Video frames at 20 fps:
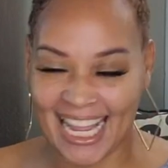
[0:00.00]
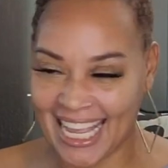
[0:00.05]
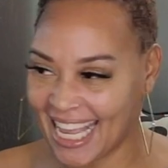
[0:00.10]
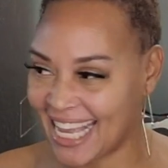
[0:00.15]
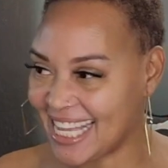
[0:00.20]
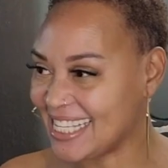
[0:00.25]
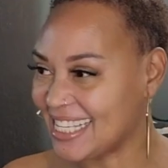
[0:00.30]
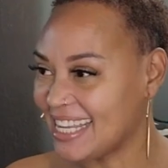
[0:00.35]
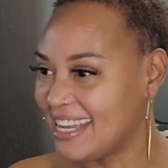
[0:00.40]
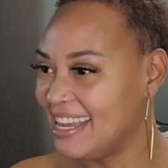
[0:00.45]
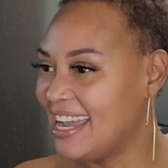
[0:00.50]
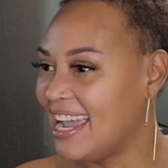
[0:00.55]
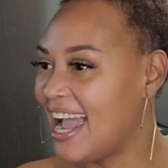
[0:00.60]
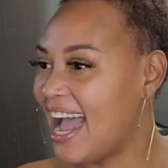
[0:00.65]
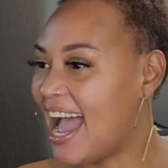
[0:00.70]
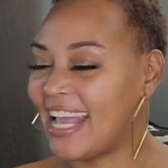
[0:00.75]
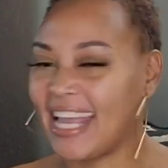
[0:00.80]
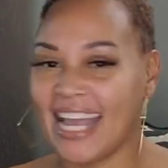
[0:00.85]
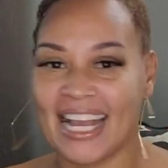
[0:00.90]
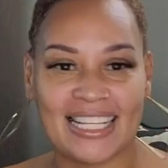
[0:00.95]
I guess,
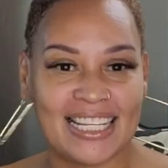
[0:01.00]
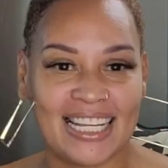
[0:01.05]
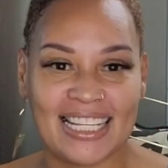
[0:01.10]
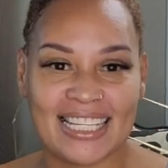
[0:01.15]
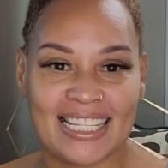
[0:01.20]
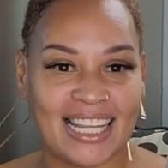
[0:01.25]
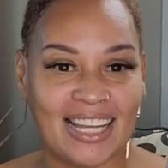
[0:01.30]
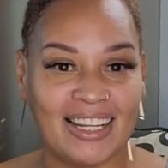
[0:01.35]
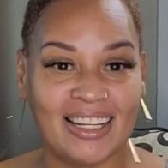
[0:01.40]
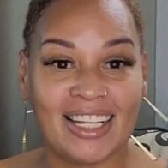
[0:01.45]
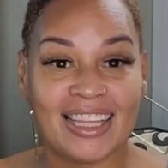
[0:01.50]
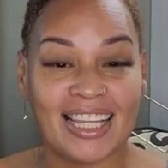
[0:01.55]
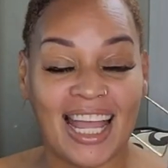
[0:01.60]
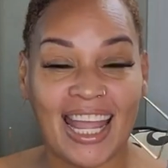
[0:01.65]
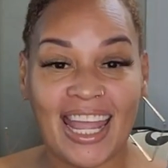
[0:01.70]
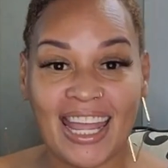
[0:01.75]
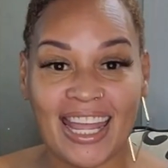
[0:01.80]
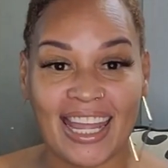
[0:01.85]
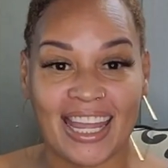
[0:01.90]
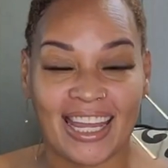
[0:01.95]
I guess it's still a
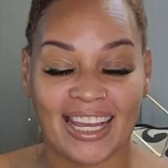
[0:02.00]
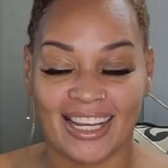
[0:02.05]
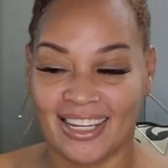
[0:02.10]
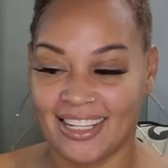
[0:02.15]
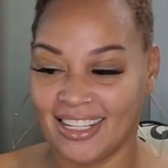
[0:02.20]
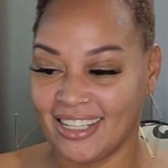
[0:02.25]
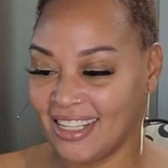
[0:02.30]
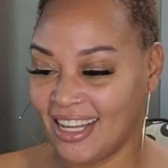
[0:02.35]
thing.